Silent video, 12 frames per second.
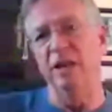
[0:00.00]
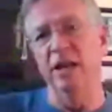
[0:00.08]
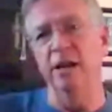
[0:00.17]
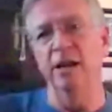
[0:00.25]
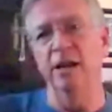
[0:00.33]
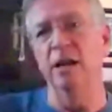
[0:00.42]

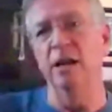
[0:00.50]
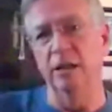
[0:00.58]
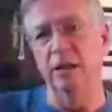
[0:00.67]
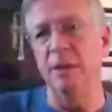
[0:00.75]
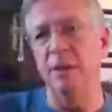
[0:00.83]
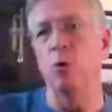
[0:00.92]
actually get
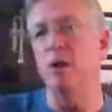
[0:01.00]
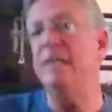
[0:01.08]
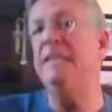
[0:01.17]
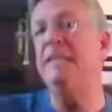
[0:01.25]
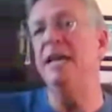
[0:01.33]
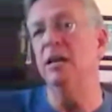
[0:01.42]
a little
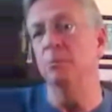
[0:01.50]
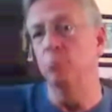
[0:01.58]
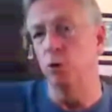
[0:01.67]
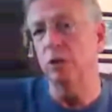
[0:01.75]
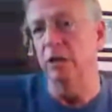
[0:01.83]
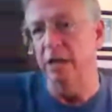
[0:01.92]
bit more
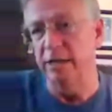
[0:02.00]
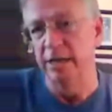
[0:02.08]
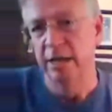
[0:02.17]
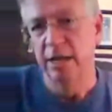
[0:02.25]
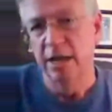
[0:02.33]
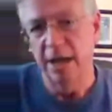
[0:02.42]
detailed
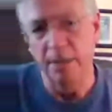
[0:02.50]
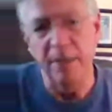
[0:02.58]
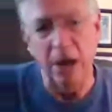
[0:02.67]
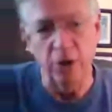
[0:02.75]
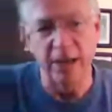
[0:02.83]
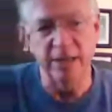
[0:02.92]
booklet
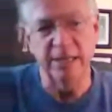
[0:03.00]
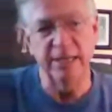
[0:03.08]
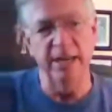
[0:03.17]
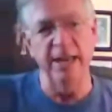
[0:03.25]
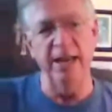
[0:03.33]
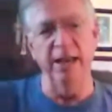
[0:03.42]

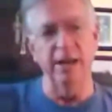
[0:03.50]
about it.